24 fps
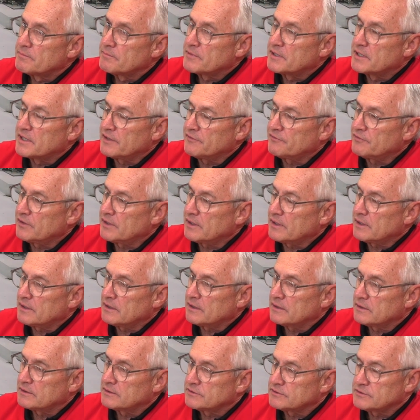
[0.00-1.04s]

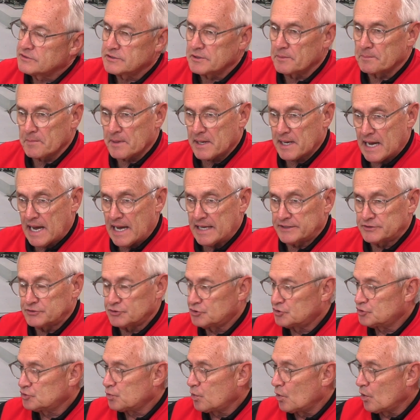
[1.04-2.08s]
giving some
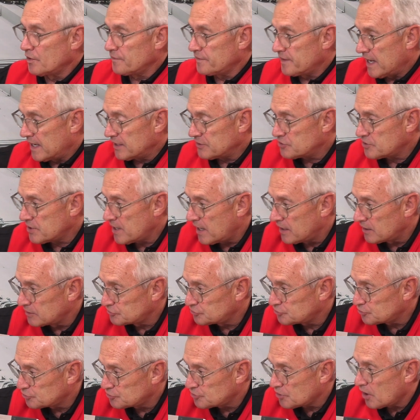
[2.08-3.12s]
guidance toward that
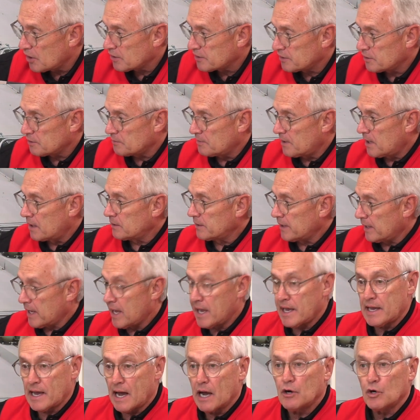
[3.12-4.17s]
challenge you're talking about, like,
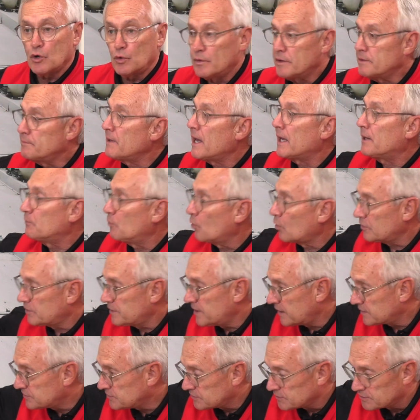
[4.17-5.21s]
hey, how can we make more
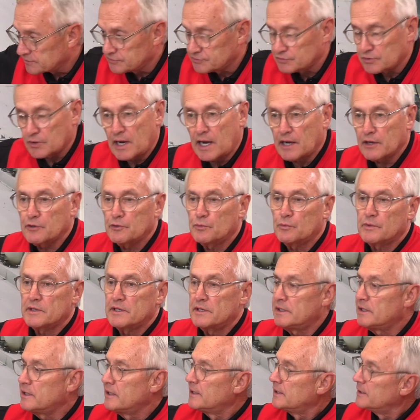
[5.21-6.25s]
Teslas, or how can
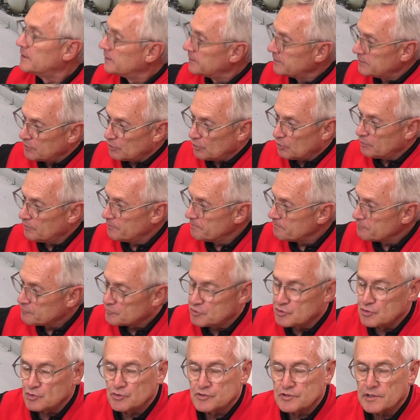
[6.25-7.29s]
we,
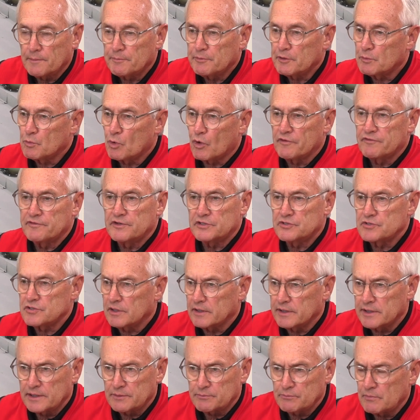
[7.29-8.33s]
do something more
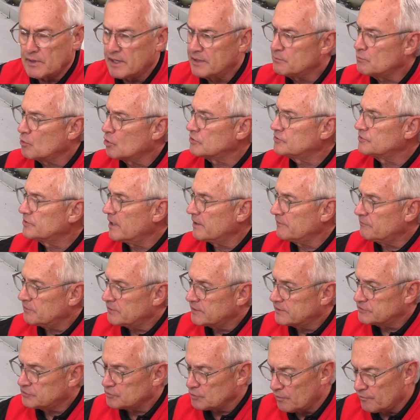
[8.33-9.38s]
efficiently and more
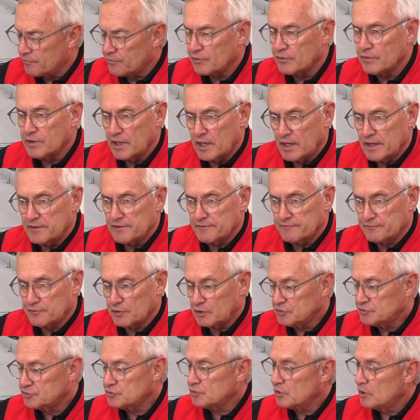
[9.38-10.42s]
safely and so forth. The
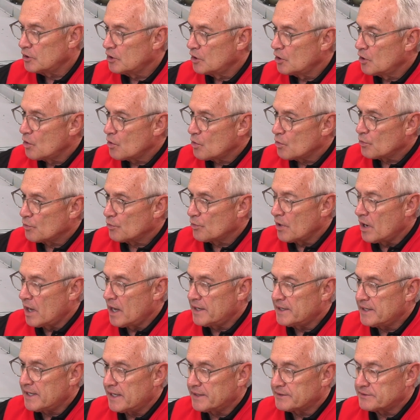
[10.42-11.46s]
first
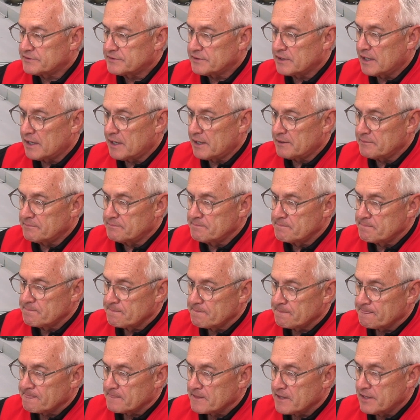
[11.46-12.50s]
run at
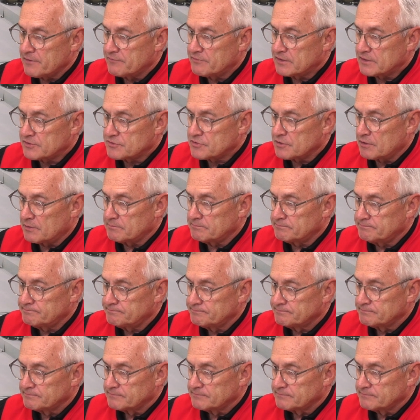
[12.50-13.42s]
giving some